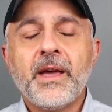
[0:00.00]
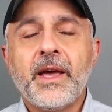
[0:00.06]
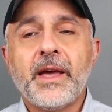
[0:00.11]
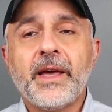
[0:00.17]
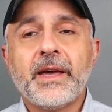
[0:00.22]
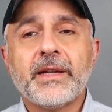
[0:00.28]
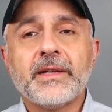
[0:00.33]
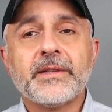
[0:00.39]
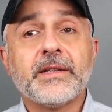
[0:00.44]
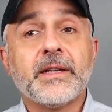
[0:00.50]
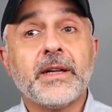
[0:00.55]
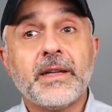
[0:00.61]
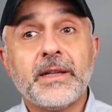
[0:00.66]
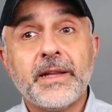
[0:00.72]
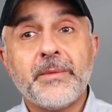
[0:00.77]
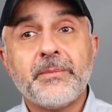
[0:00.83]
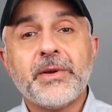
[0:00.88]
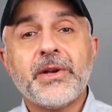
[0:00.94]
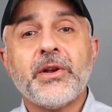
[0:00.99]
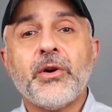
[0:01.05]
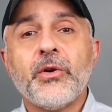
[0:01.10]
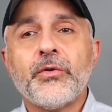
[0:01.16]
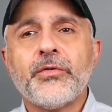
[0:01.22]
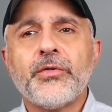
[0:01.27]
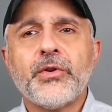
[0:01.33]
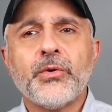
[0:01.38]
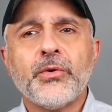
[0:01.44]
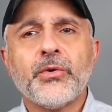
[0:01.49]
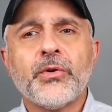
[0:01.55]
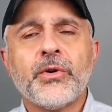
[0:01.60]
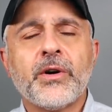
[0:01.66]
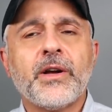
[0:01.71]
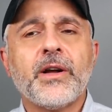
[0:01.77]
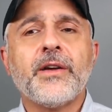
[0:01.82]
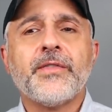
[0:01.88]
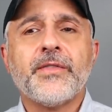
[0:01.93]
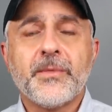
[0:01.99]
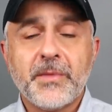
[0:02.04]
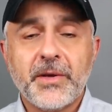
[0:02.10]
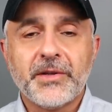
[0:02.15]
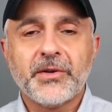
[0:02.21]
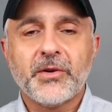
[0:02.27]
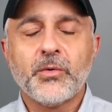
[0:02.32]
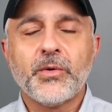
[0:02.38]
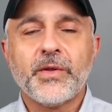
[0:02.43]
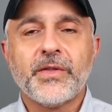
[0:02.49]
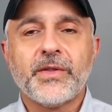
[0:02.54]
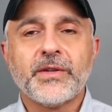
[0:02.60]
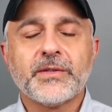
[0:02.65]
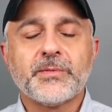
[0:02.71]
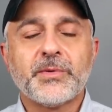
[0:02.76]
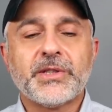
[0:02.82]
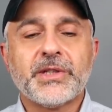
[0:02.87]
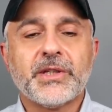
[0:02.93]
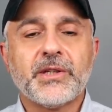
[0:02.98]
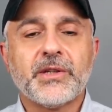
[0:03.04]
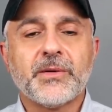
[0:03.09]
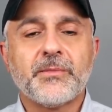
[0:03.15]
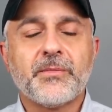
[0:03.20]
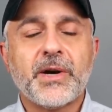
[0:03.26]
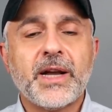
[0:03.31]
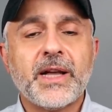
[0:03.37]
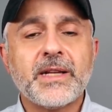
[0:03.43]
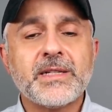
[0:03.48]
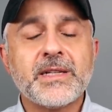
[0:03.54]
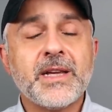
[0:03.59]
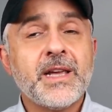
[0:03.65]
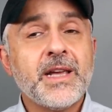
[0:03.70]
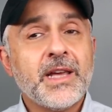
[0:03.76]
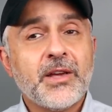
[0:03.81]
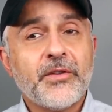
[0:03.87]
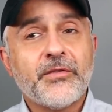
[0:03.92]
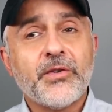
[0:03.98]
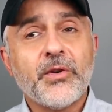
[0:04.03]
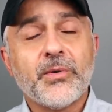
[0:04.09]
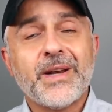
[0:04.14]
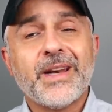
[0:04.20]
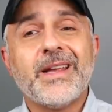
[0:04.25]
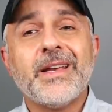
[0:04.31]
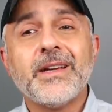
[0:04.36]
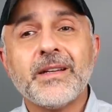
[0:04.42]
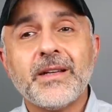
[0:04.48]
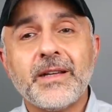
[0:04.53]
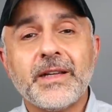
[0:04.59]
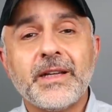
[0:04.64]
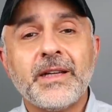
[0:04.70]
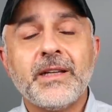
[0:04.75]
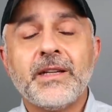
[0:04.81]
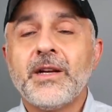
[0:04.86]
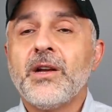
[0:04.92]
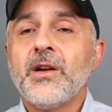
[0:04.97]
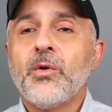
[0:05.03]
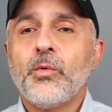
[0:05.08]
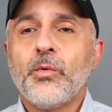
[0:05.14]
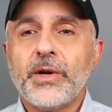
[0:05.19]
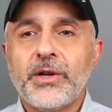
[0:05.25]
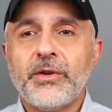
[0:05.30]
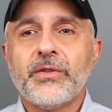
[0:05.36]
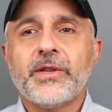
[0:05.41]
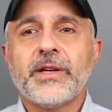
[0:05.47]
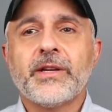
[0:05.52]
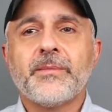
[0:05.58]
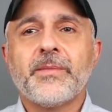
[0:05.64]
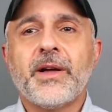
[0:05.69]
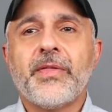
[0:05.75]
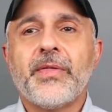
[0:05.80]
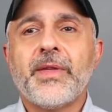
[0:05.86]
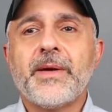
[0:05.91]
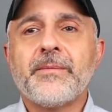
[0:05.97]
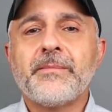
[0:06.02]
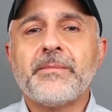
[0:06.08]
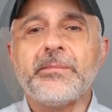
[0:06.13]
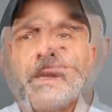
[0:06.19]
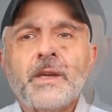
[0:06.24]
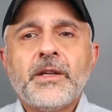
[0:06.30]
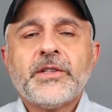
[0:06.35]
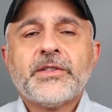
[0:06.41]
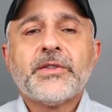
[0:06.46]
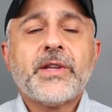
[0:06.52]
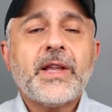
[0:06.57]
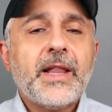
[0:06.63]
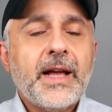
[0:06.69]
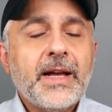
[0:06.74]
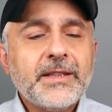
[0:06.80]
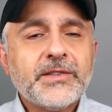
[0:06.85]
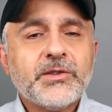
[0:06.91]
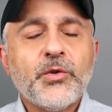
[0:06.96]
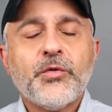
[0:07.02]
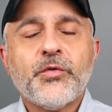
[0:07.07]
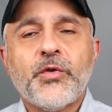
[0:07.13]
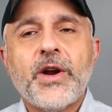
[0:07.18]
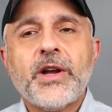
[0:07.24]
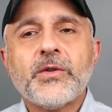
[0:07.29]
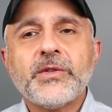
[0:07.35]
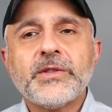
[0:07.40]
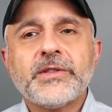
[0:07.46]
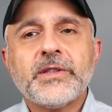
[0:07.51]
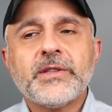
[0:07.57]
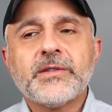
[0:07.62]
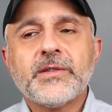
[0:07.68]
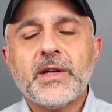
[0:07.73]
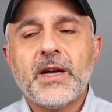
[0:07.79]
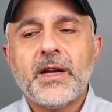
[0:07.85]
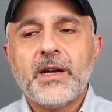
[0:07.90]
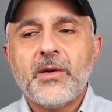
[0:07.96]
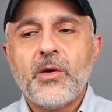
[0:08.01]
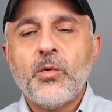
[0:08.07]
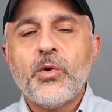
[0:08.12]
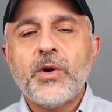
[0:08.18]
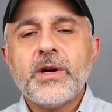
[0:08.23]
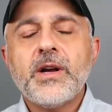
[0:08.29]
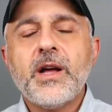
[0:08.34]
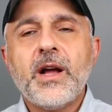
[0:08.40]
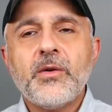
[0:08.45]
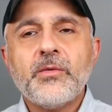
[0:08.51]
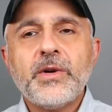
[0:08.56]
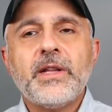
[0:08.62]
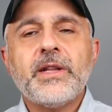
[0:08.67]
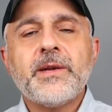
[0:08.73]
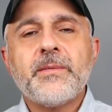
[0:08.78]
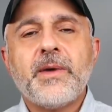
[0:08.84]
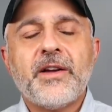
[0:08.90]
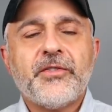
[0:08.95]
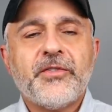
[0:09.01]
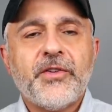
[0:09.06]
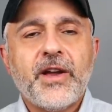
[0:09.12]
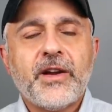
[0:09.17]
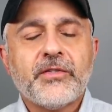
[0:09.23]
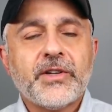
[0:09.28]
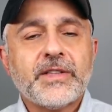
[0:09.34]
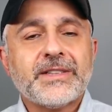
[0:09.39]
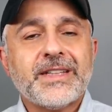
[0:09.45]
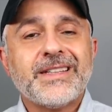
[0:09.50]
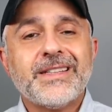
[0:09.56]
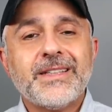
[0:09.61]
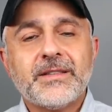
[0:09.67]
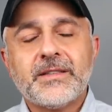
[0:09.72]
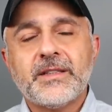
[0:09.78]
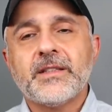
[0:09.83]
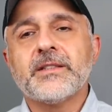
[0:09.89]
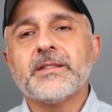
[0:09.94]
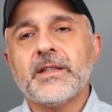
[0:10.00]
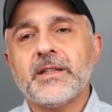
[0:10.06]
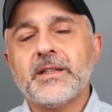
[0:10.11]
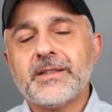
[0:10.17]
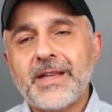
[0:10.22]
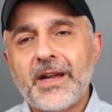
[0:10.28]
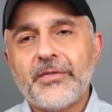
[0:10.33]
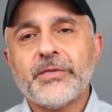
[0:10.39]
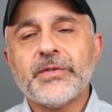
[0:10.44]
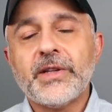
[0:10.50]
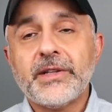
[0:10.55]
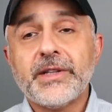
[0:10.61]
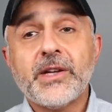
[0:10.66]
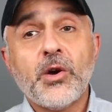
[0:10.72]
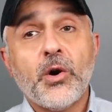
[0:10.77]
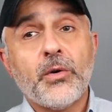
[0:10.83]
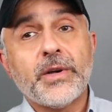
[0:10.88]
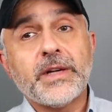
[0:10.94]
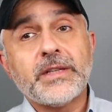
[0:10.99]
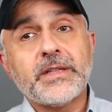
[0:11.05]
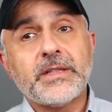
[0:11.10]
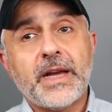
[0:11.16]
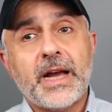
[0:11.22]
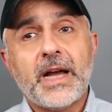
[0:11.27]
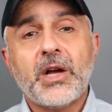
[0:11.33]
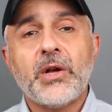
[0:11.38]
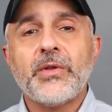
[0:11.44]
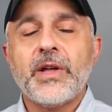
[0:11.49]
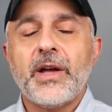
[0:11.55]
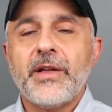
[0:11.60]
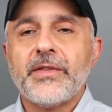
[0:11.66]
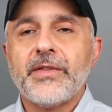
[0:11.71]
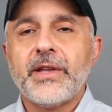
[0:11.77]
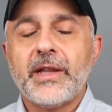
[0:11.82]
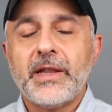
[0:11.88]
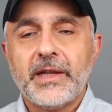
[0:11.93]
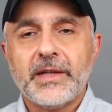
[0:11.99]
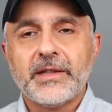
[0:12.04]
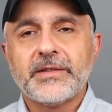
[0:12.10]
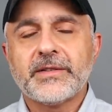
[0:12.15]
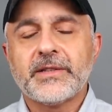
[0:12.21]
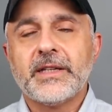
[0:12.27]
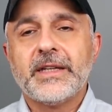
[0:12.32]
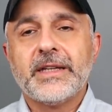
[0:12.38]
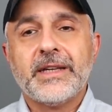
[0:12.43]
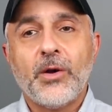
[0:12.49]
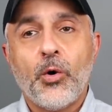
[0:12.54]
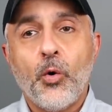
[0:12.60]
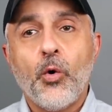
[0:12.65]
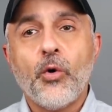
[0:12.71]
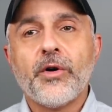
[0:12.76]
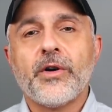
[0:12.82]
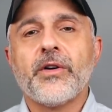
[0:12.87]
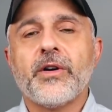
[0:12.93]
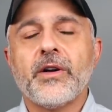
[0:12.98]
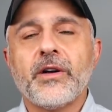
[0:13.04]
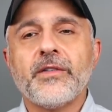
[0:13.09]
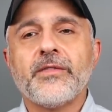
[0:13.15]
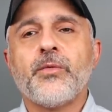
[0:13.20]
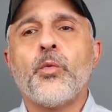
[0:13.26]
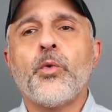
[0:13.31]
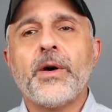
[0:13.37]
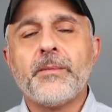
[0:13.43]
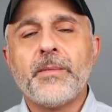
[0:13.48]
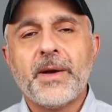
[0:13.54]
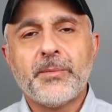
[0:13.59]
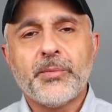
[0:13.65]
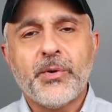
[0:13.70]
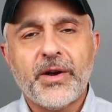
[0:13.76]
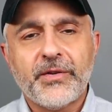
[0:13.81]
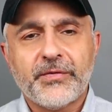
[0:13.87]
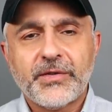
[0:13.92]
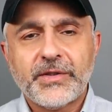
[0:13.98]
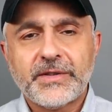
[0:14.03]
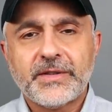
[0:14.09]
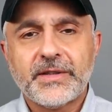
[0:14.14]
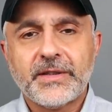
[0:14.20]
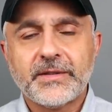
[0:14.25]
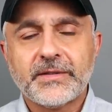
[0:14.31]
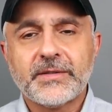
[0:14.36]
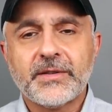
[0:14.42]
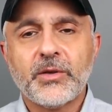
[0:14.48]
And uh, let me know if you're uh, familiar with this particular brand. If you're in Italy, what do you think about them? So the last two fragrances uh, were not really my favorites, and this is definitely going down the list in order of what my preference is.